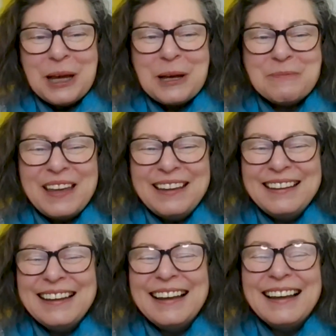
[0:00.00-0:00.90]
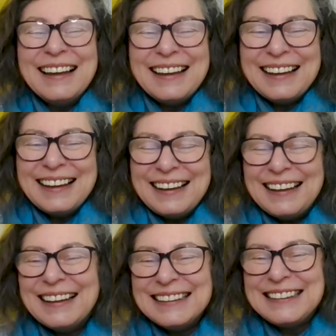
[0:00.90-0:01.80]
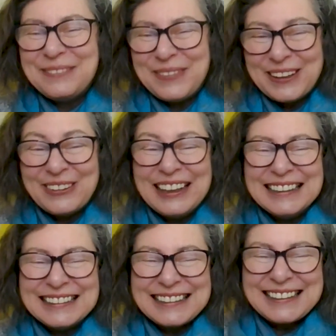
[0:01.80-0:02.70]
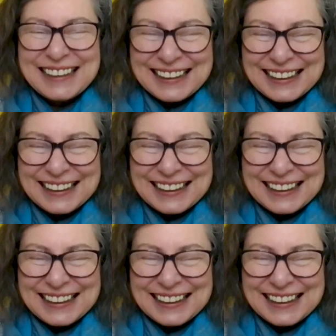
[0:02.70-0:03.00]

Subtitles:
um, to be honest.